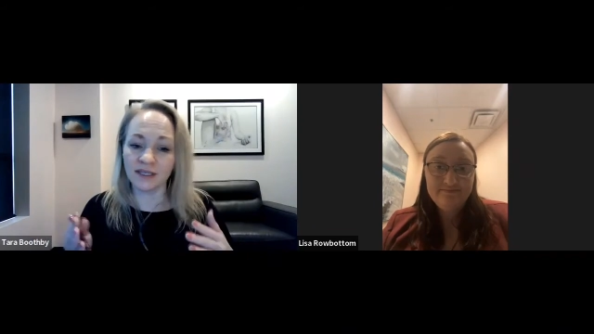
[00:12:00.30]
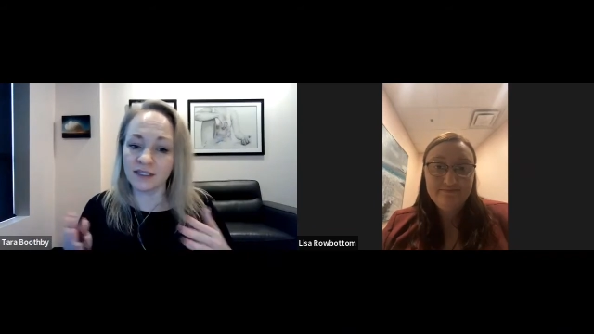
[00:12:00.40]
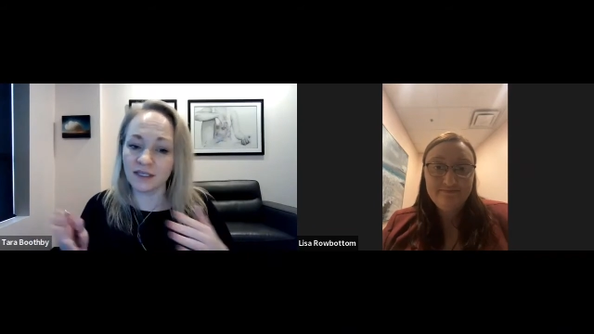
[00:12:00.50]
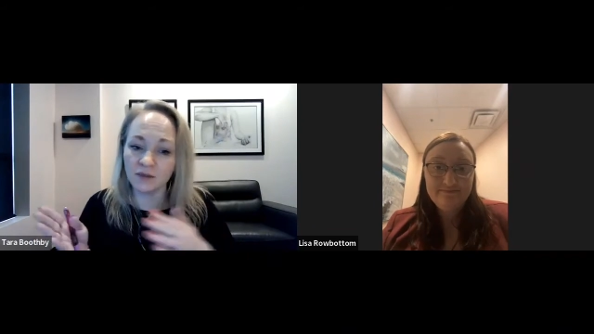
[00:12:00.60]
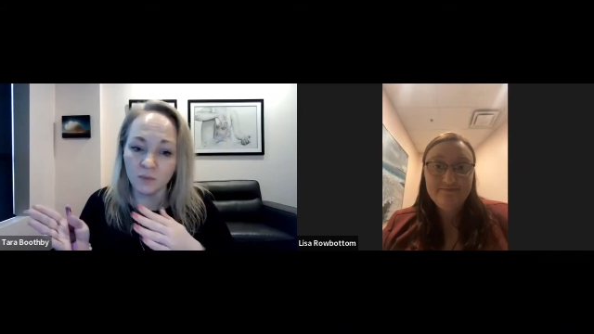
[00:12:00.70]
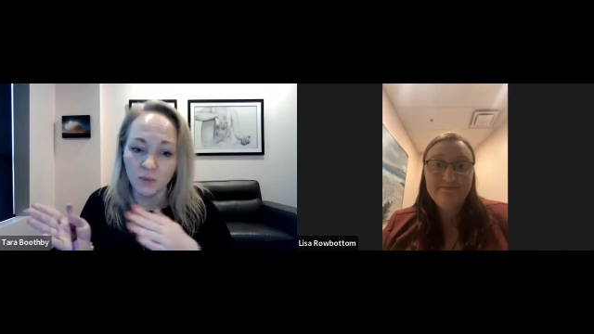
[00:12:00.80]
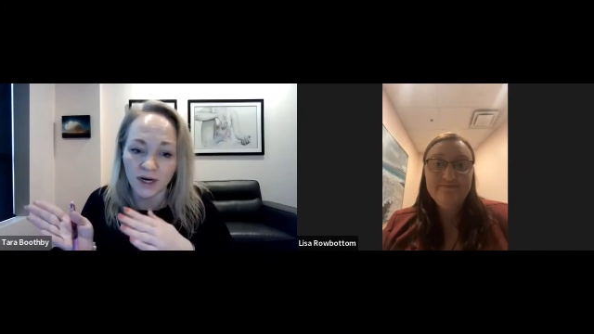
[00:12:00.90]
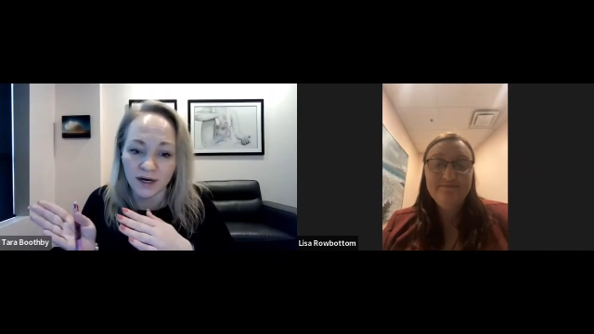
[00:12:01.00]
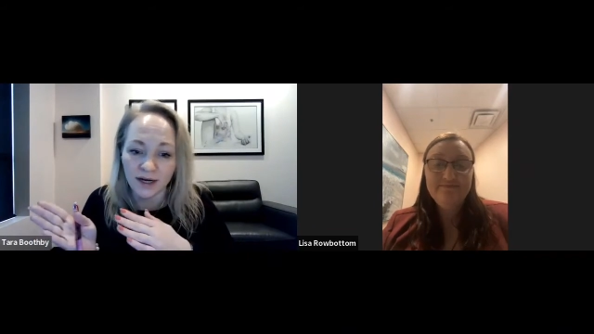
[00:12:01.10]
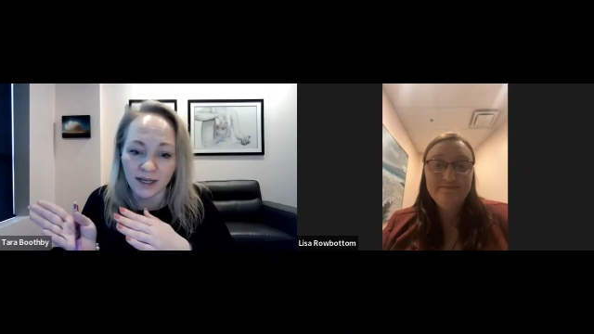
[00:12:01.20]
Speaker 1: This is
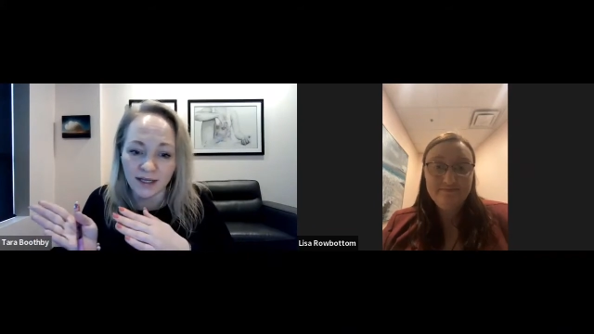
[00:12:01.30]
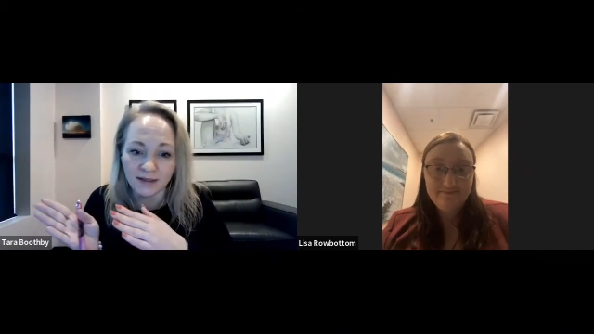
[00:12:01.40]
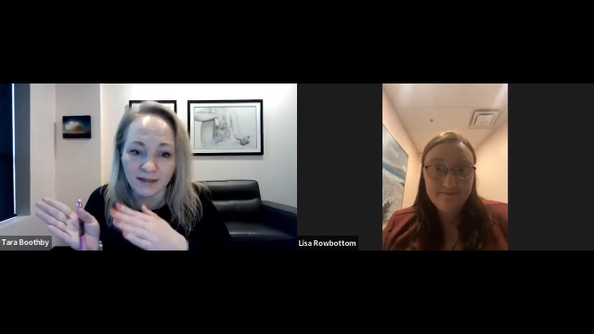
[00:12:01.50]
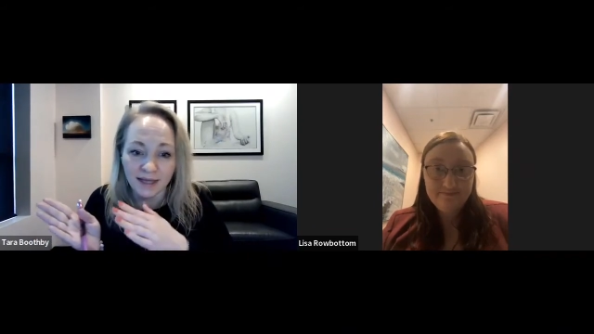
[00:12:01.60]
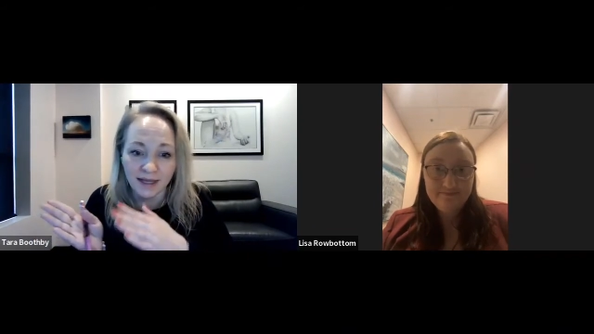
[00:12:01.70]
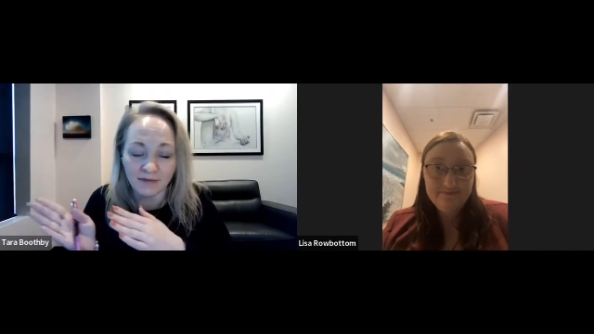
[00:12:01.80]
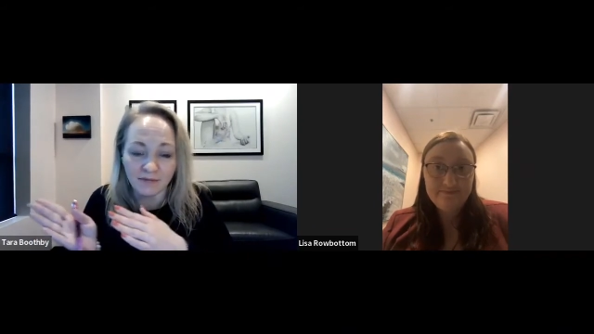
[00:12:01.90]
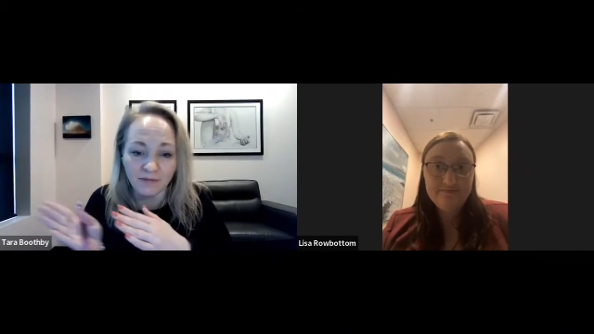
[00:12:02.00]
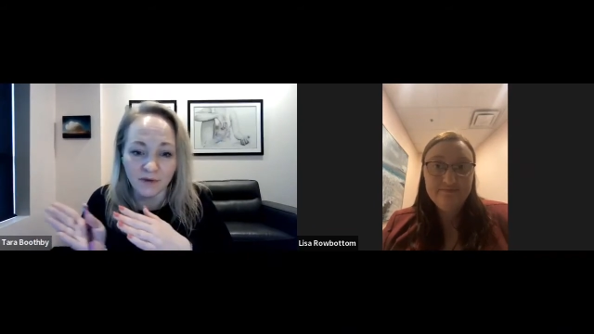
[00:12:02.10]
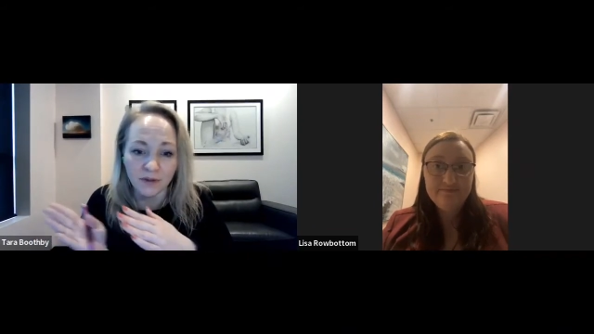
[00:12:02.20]
where it can get
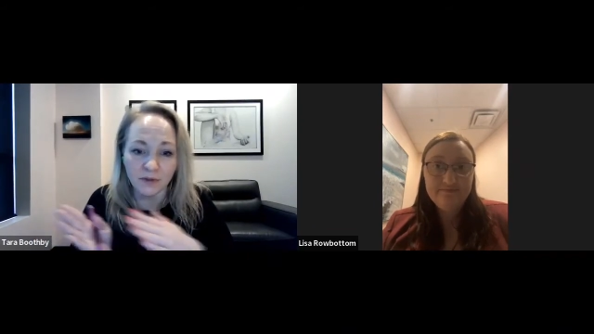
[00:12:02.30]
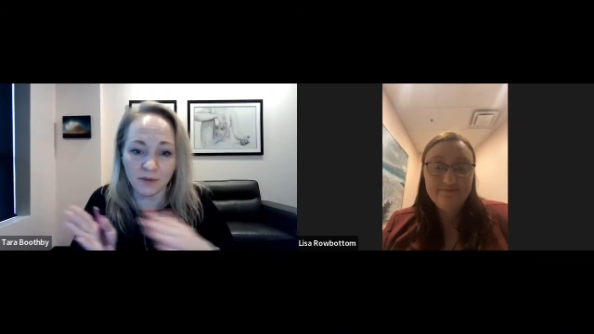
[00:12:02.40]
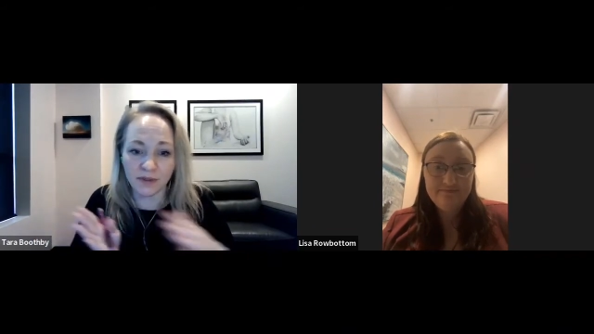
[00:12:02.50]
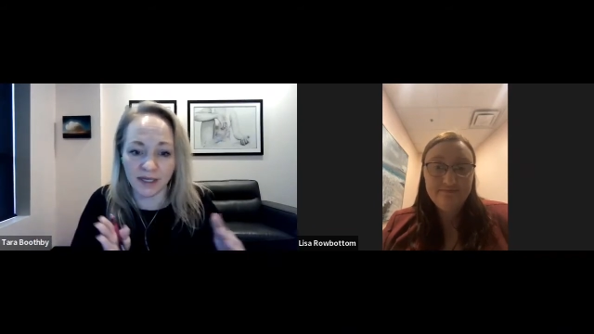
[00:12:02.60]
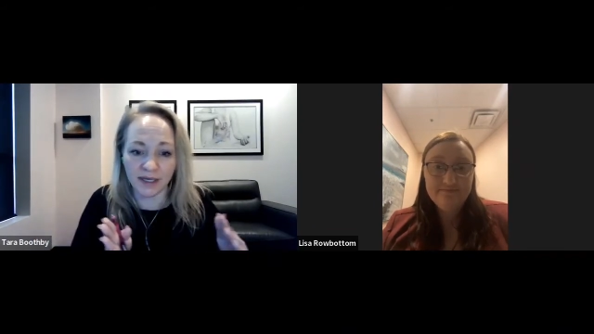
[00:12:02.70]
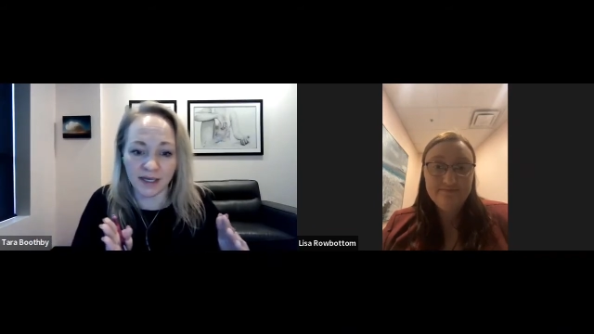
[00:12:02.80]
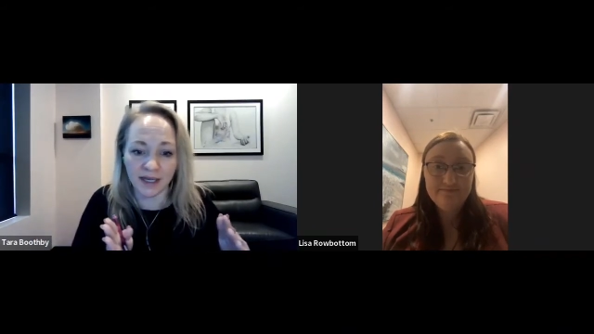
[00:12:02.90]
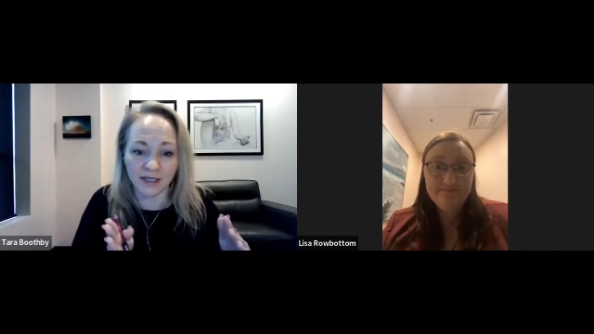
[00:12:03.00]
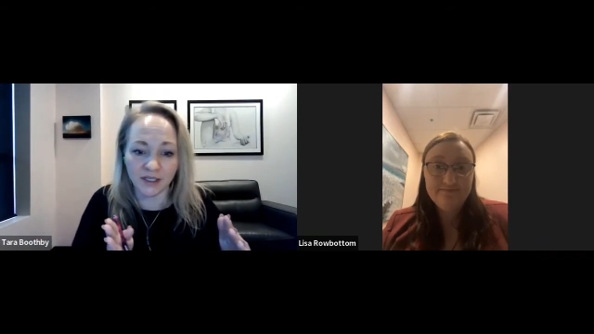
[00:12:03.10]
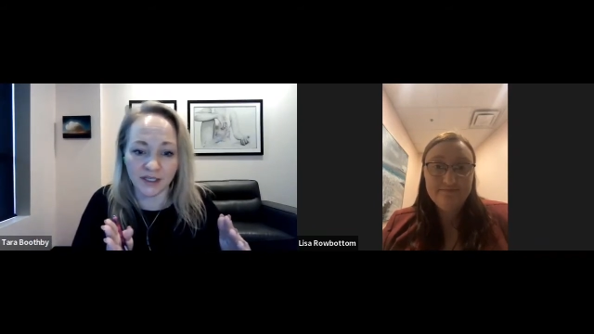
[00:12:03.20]
confused with
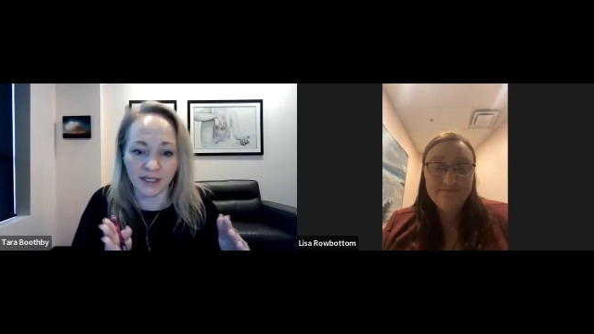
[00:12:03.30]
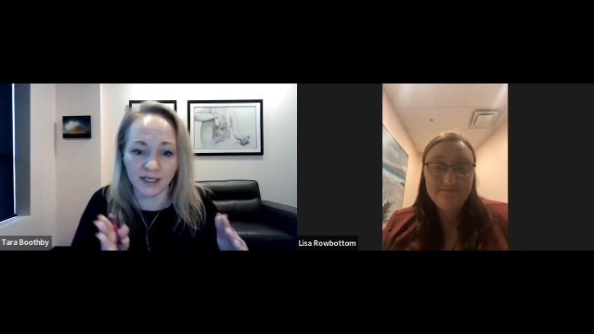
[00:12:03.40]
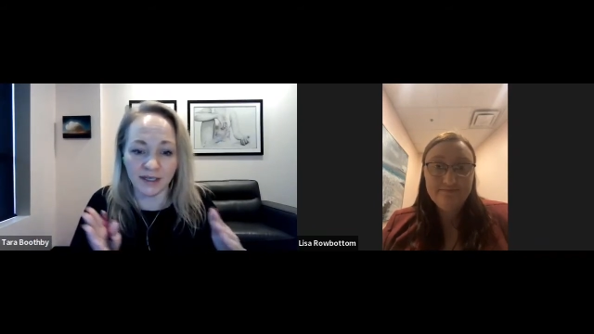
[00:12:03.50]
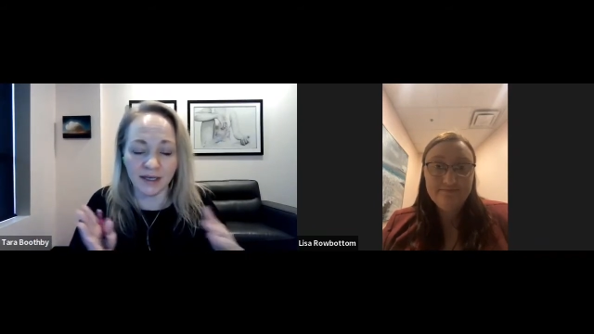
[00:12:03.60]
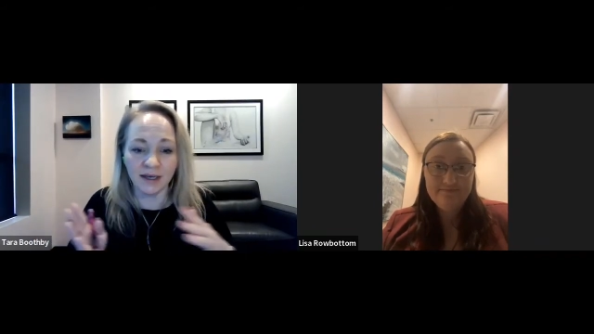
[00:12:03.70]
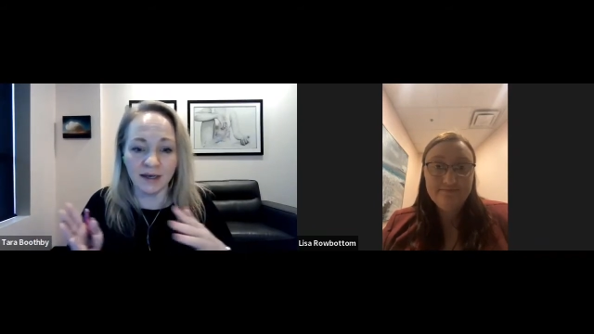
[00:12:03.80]
ADHD,